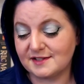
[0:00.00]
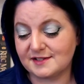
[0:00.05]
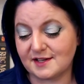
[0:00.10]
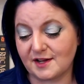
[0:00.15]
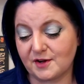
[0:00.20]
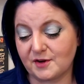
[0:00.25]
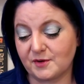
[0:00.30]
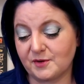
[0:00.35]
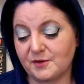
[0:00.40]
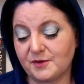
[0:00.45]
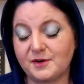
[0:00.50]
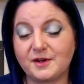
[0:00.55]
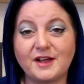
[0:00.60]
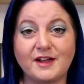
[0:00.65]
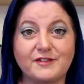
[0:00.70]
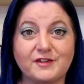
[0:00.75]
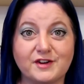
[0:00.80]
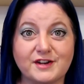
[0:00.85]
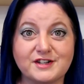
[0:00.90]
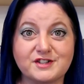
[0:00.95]
So
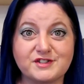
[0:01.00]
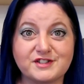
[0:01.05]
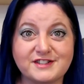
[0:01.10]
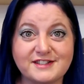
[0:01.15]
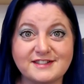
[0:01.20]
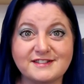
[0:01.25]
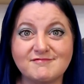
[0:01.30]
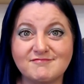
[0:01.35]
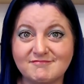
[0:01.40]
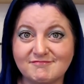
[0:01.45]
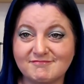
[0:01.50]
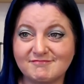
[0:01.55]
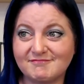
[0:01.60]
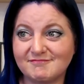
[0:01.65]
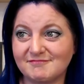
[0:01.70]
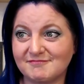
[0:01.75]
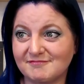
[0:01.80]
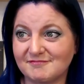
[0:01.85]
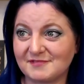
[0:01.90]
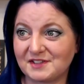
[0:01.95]
if you're interested,
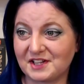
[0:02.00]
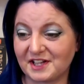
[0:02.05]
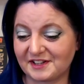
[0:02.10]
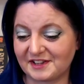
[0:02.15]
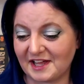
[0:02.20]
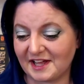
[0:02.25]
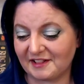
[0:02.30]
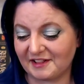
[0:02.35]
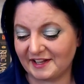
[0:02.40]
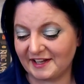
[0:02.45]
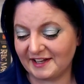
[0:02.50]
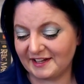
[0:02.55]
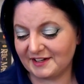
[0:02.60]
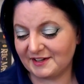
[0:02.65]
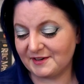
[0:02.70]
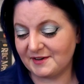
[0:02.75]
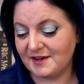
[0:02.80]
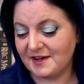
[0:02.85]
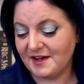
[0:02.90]
click that link.